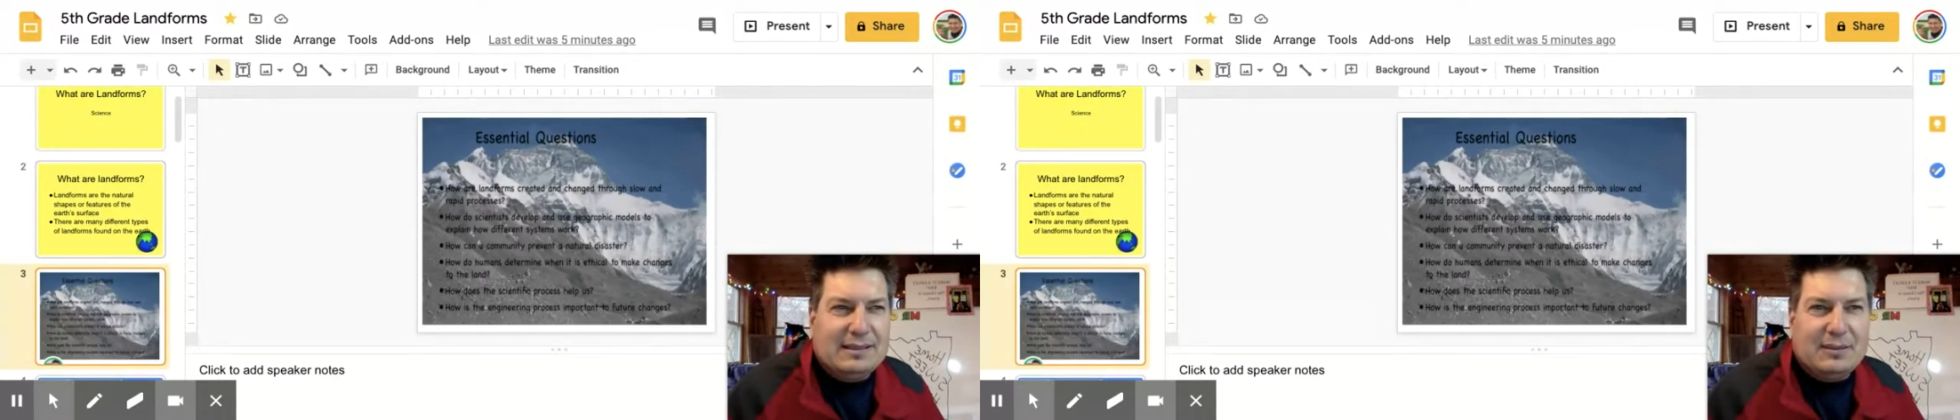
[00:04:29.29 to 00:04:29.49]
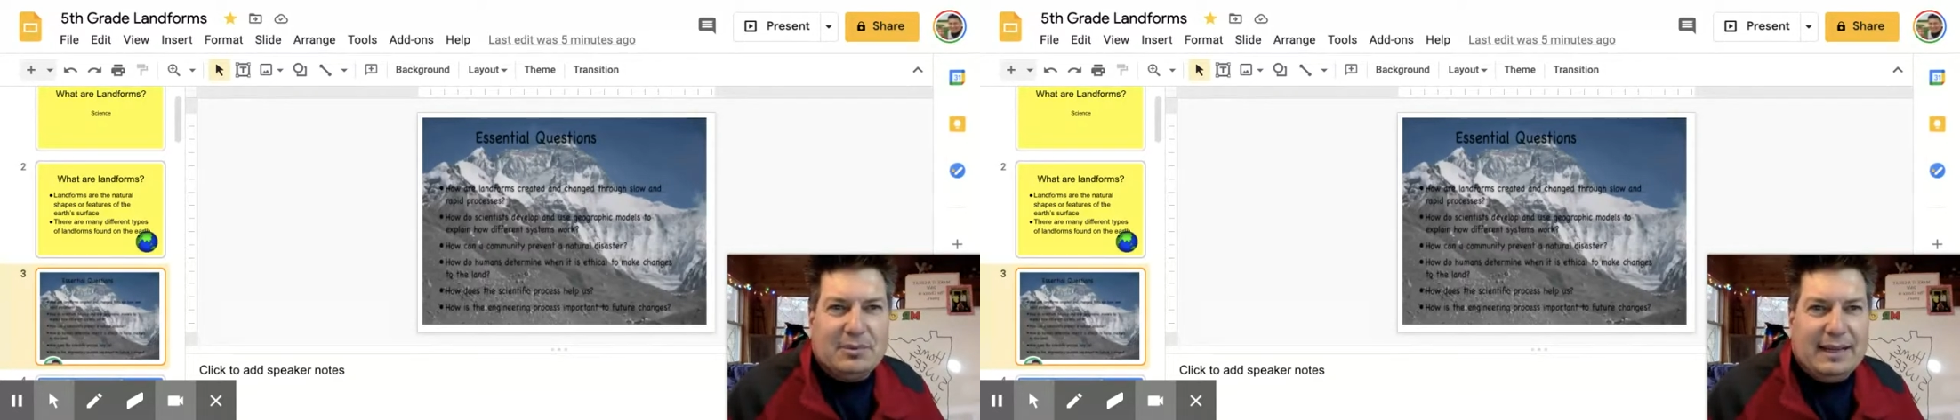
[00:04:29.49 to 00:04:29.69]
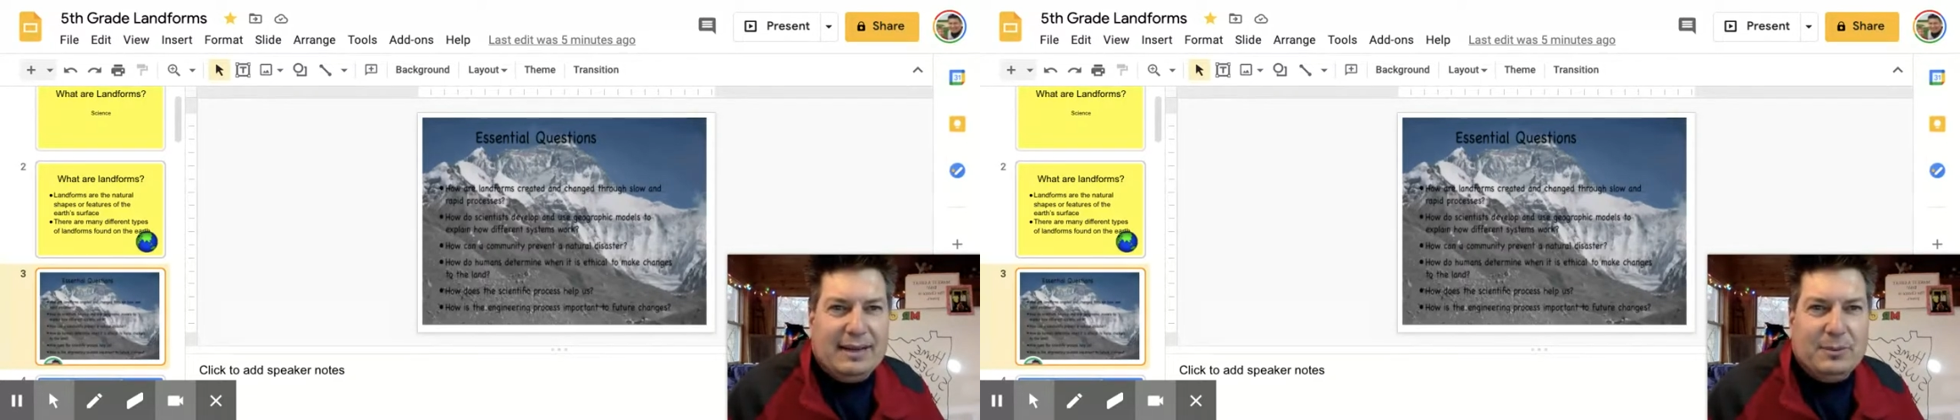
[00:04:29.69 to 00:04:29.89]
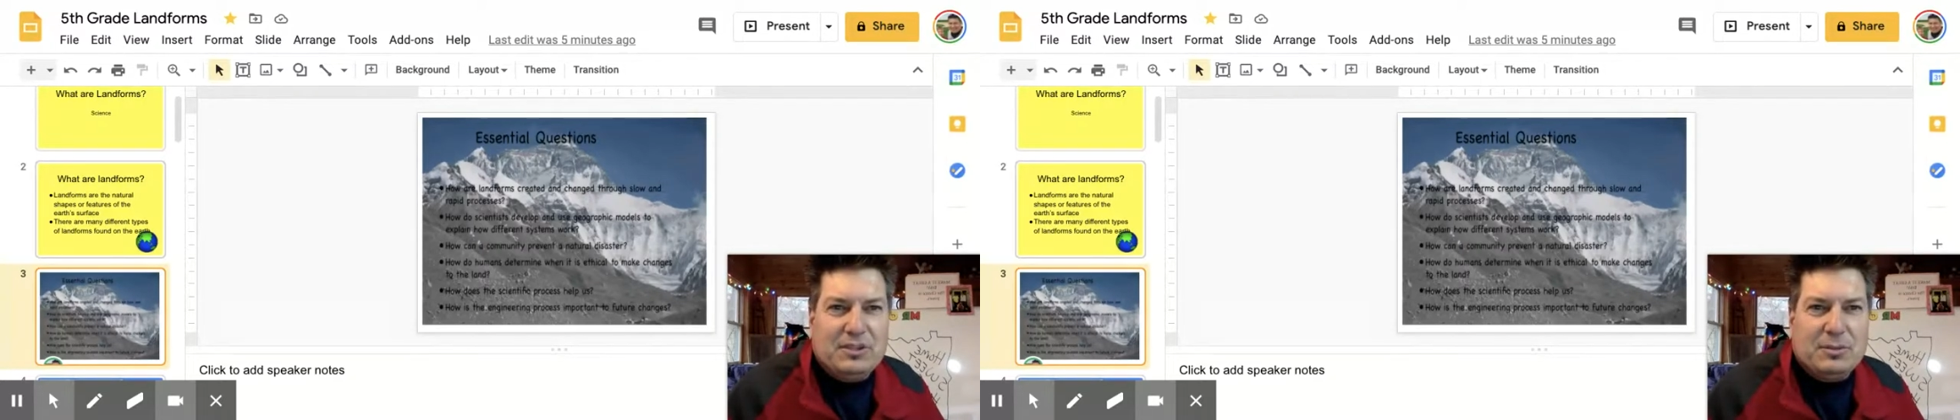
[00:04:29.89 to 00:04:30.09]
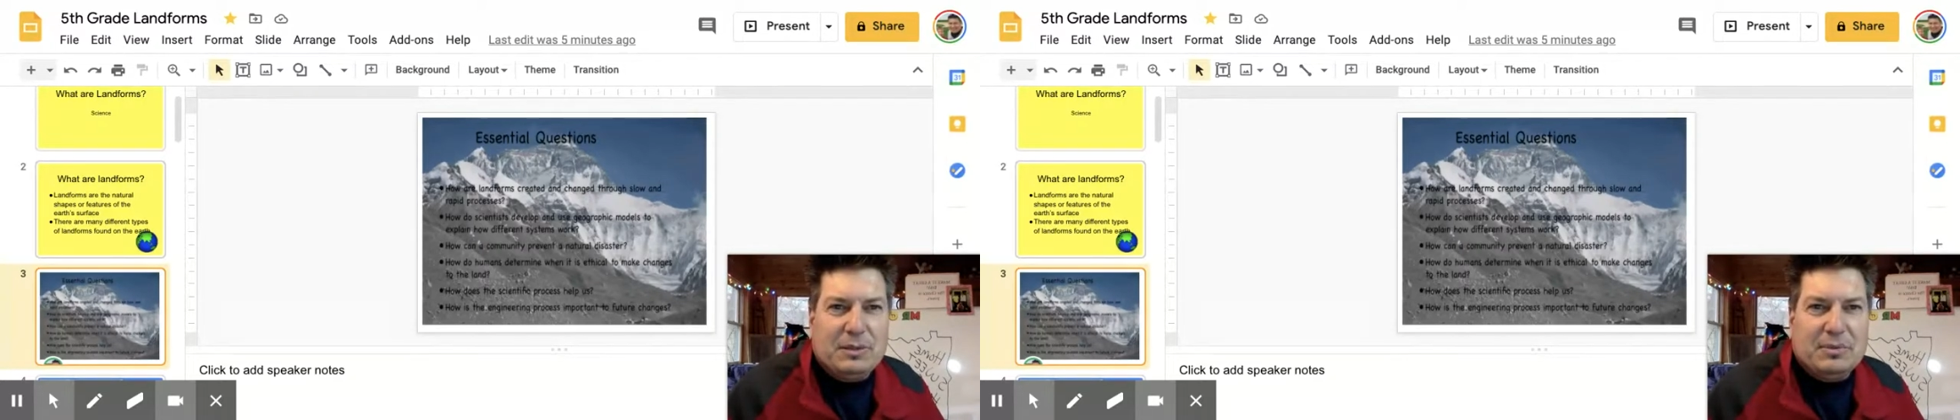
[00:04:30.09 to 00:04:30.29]
on the planet we
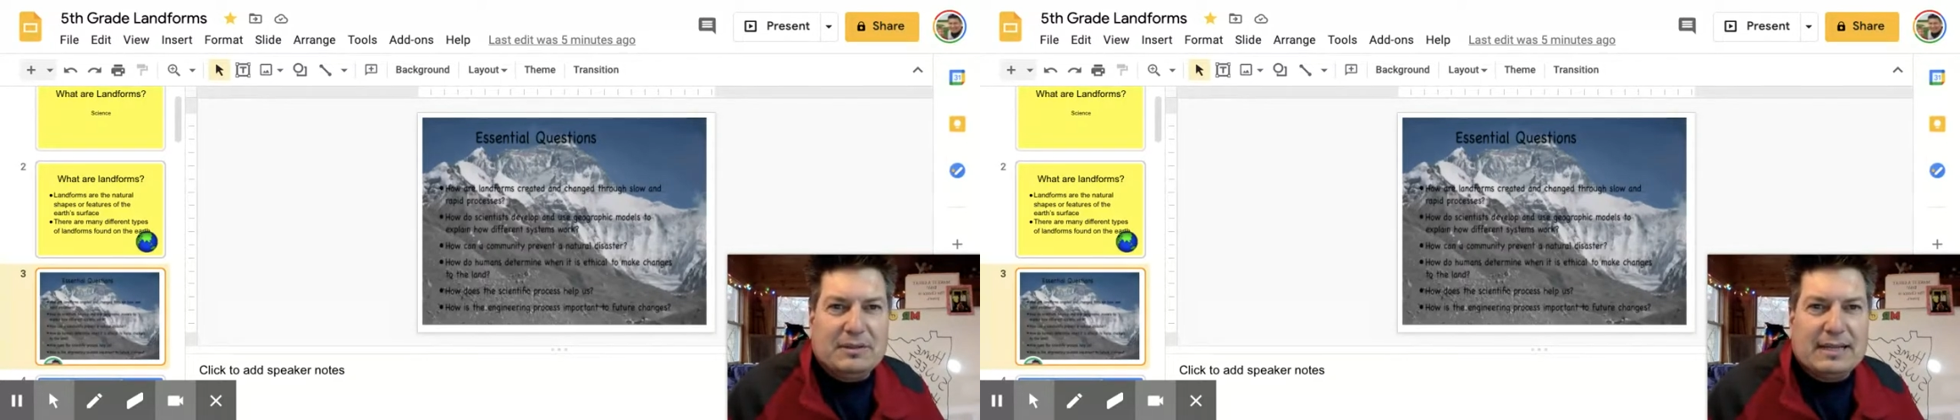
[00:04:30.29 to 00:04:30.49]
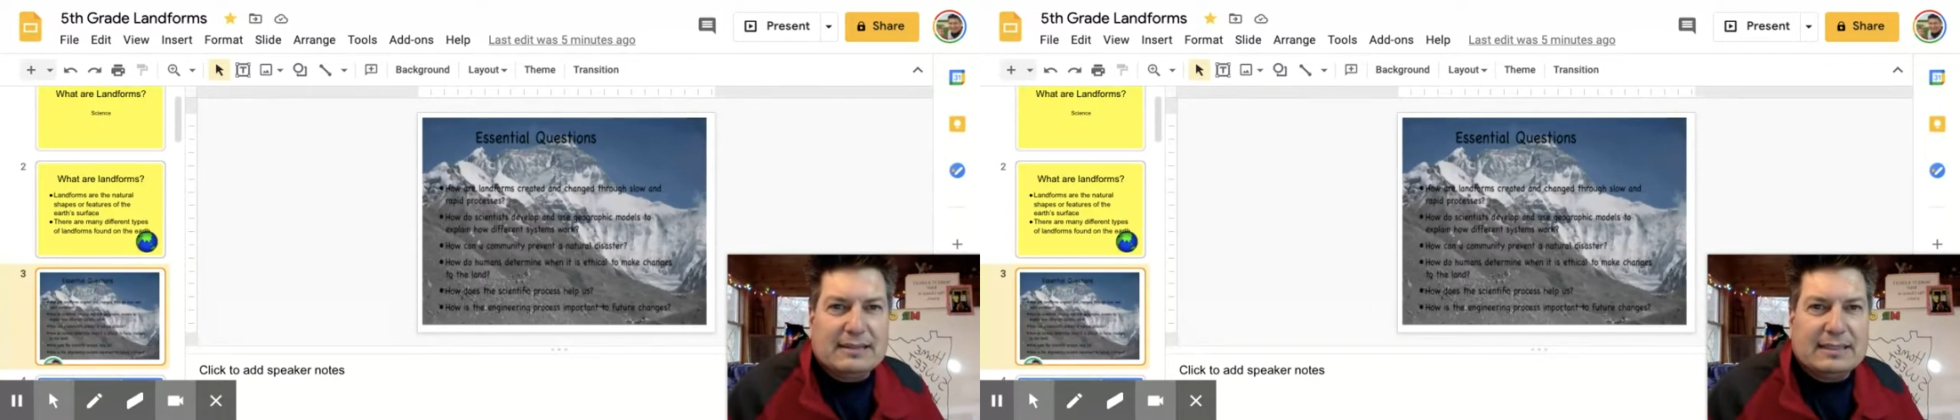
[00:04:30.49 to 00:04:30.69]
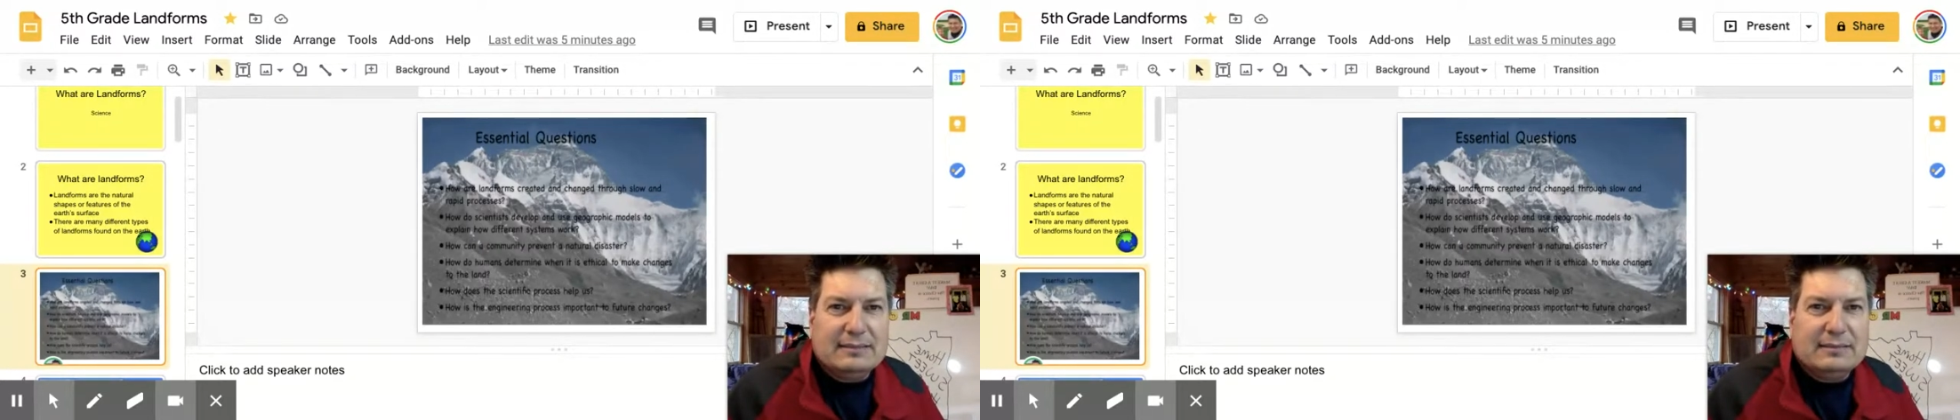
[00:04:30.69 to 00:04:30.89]
should be protecting?